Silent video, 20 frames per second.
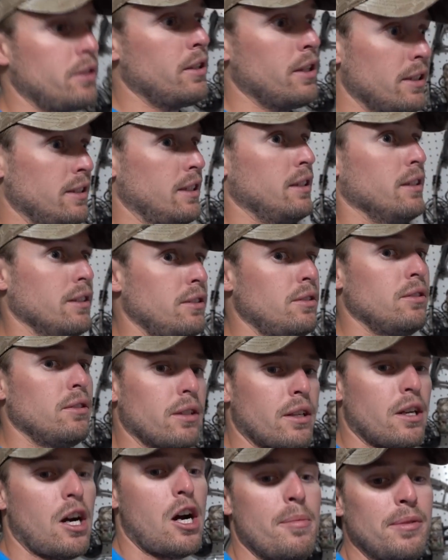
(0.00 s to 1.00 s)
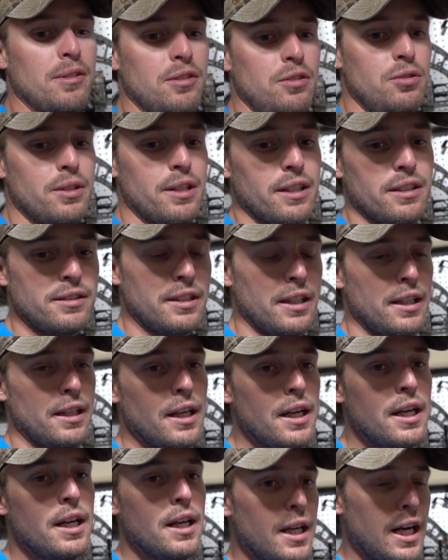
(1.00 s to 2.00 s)
to you guys. I listened to the comments and you guys said
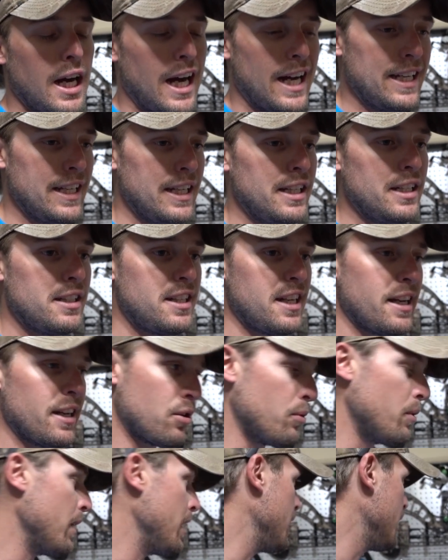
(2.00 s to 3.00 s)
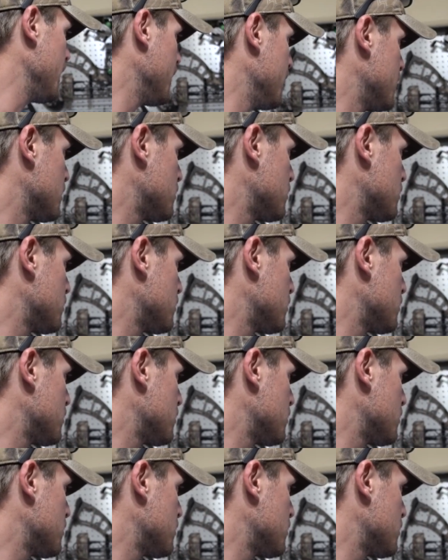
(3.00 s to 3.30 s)
I need to take away,